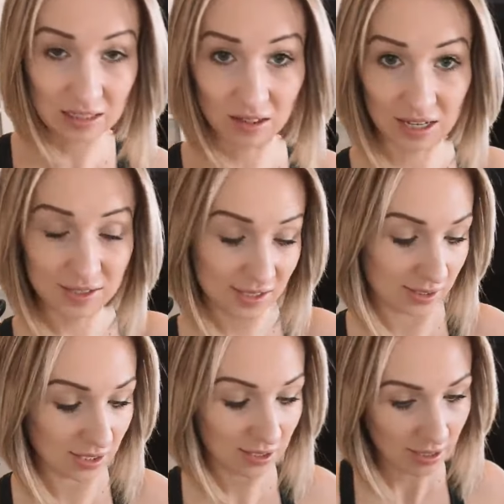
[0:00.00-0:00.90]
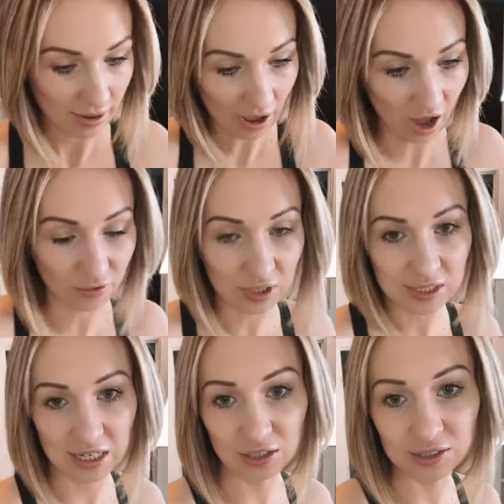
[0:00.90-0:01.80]
to list every
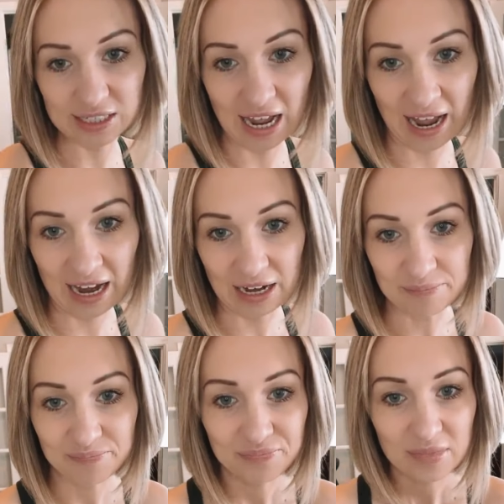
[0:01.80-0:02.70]
single day.